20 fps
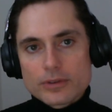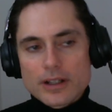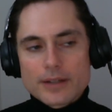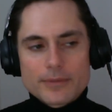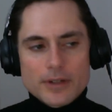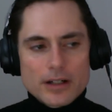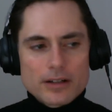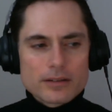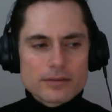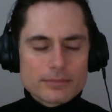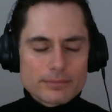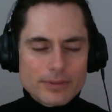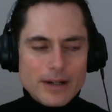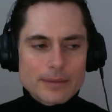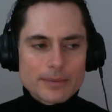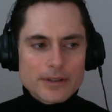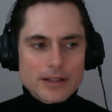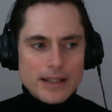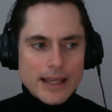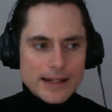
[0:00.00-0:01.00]
I'm going to
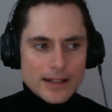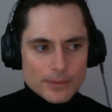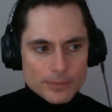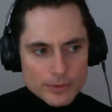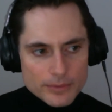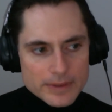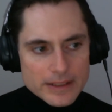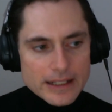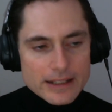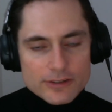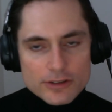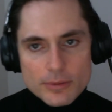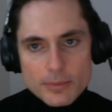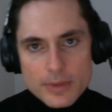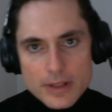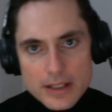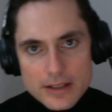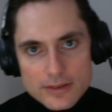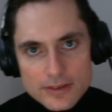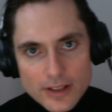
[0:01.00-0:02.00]
probably end up repeating some of
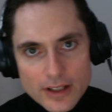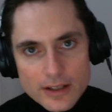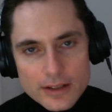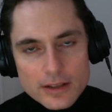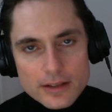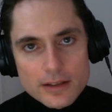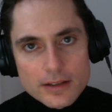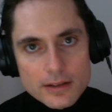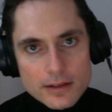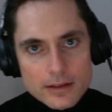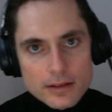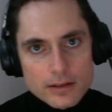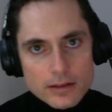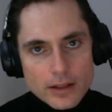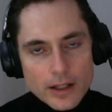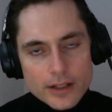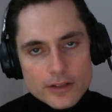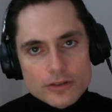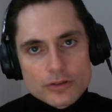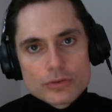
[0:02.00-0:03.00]
this on
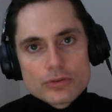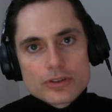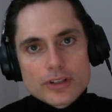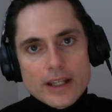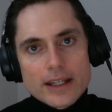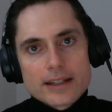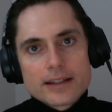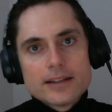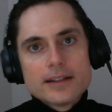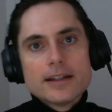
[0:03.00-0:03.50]
Tuesday